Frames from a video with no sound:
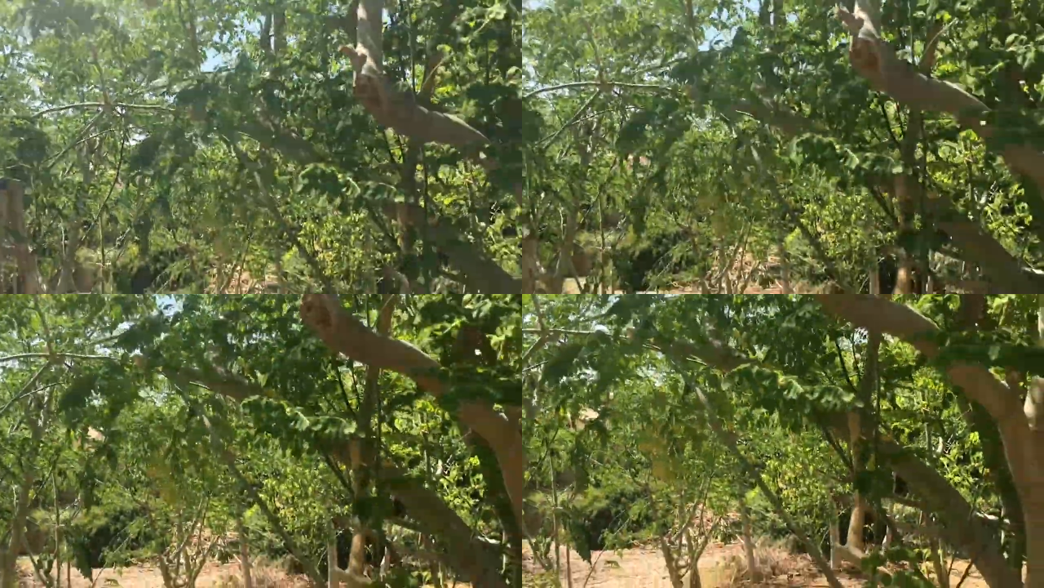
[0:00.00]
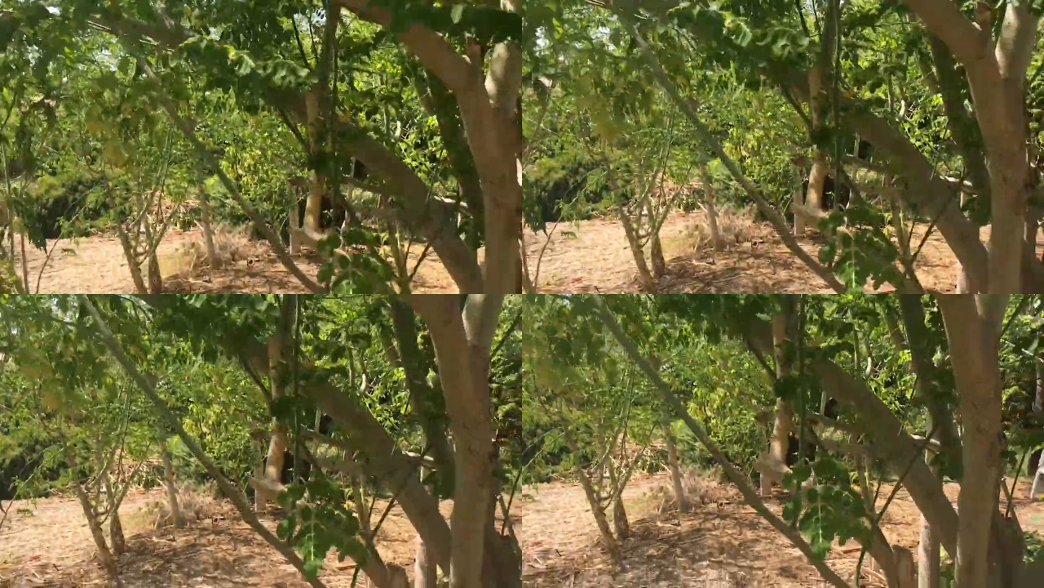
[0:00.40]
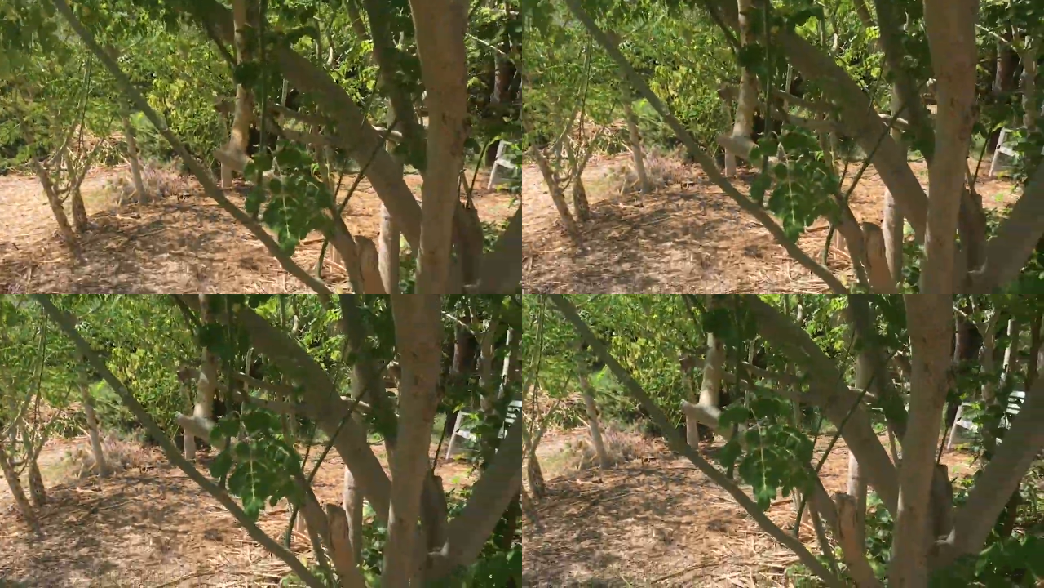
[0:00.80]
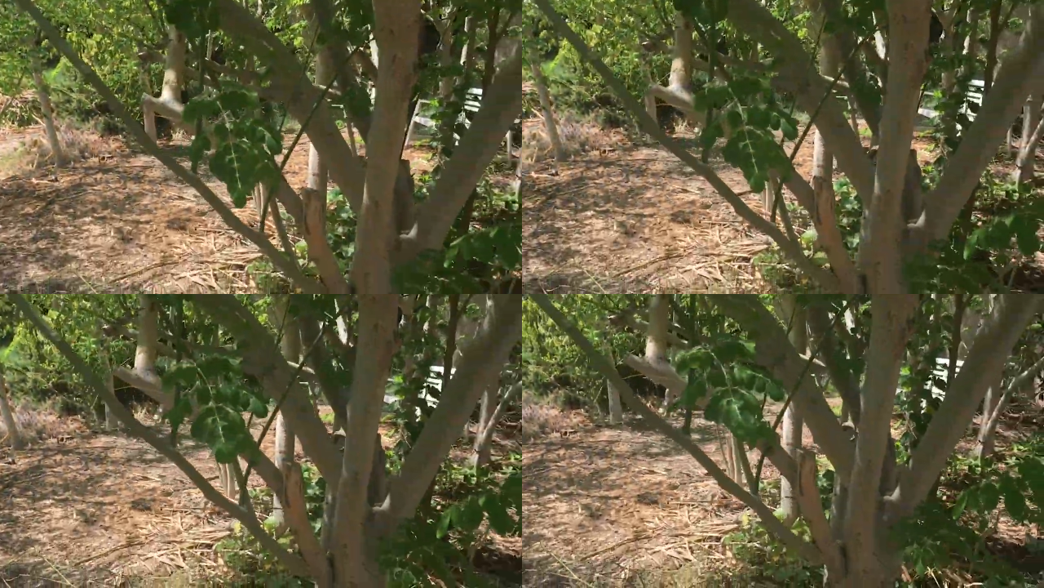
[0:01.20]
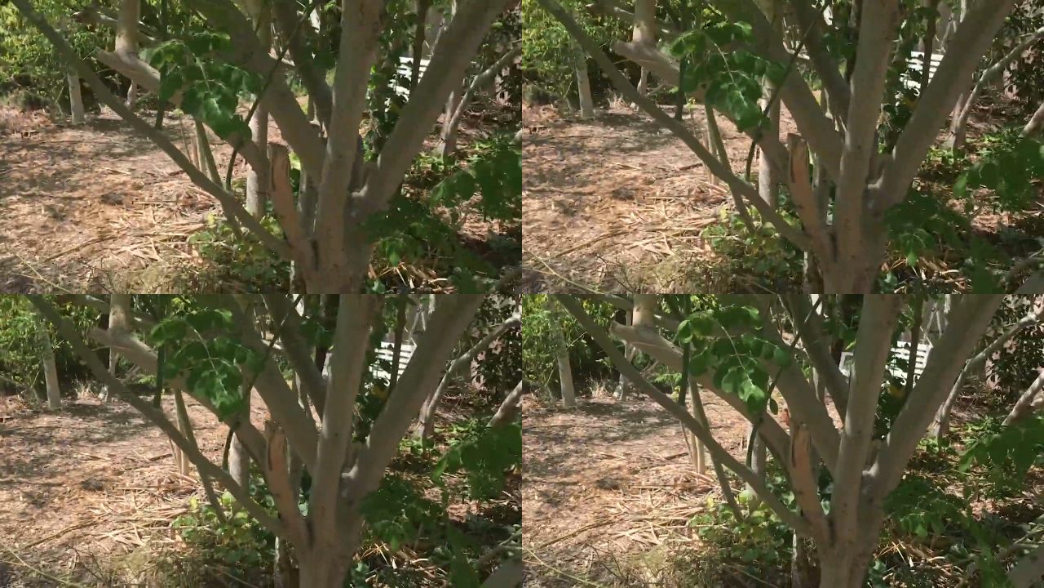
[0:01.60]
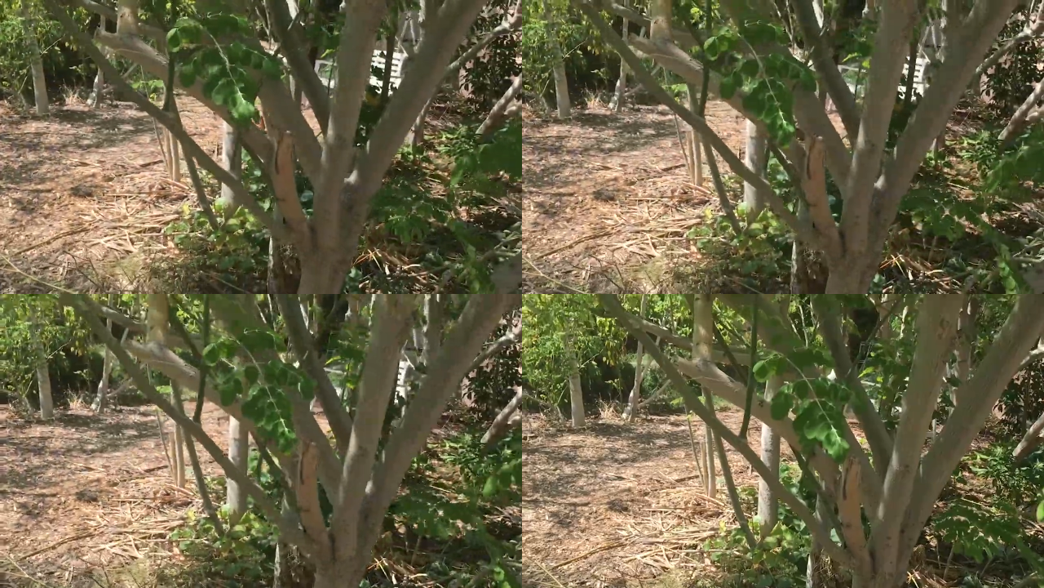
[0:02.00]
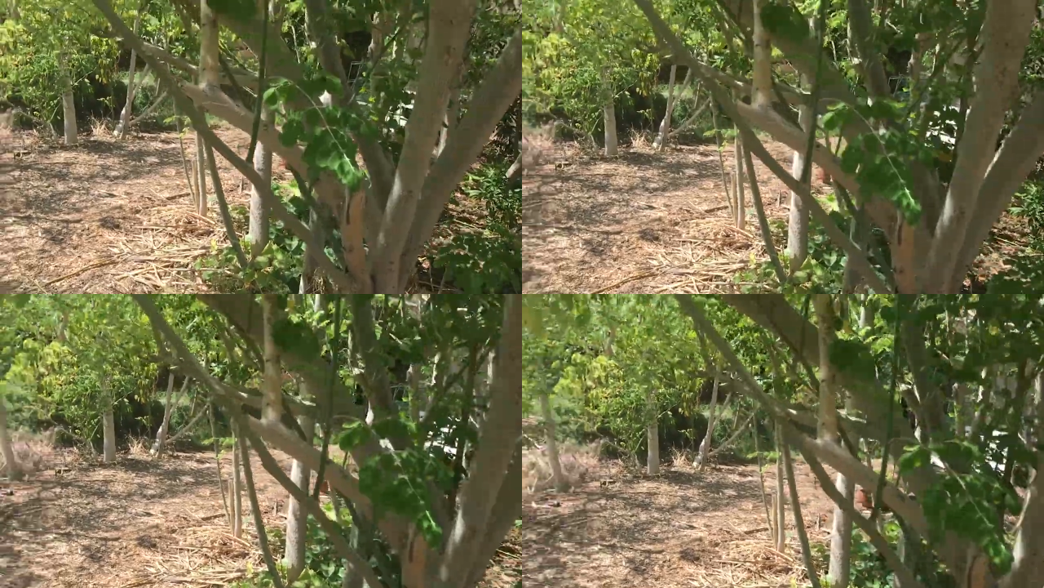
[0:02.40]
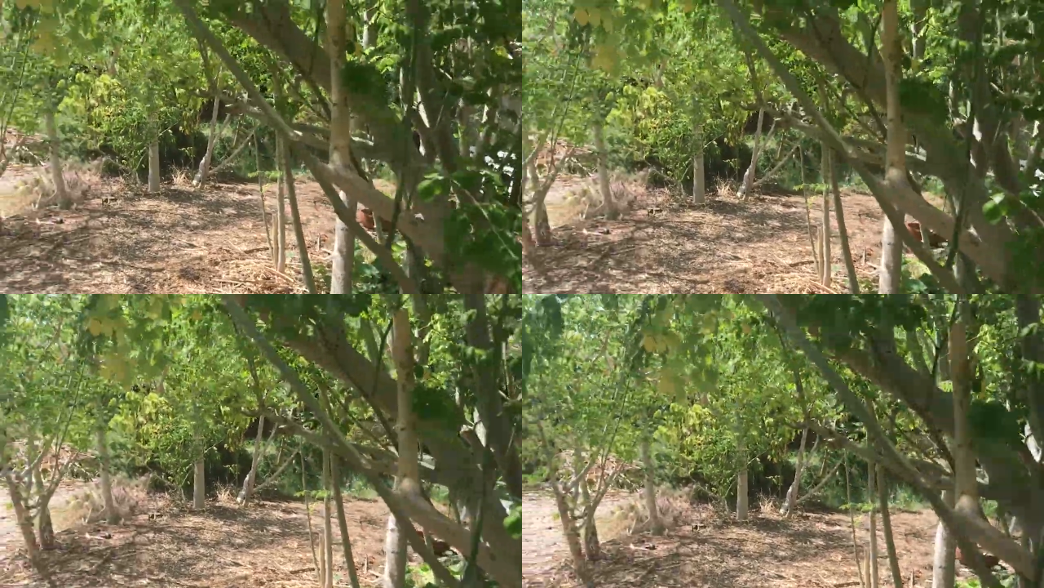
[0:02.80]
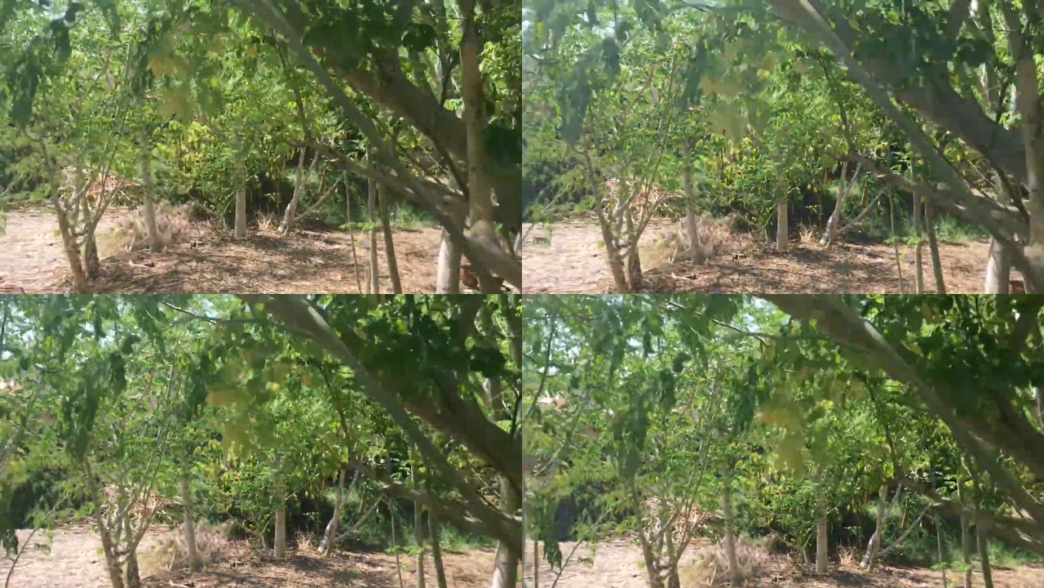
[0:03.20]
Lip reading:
[unreadable: no face in view]